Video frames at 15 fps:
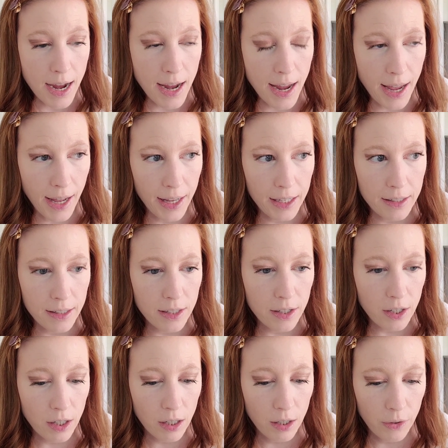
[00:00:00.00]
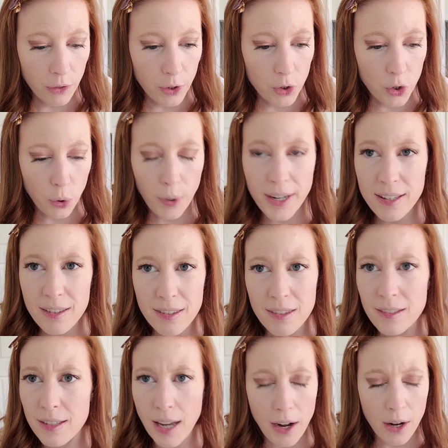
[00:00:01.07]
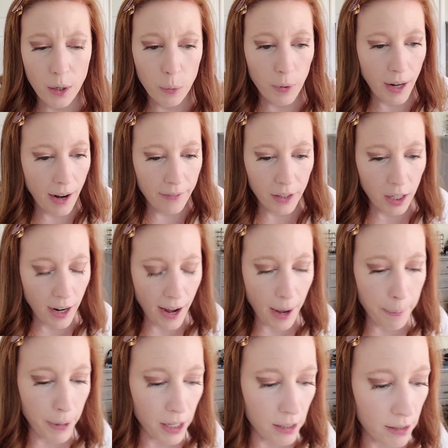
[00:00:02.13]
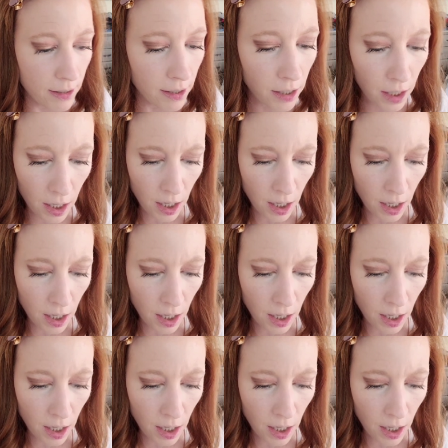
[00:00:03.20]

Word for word: and the choice day or whatever happened.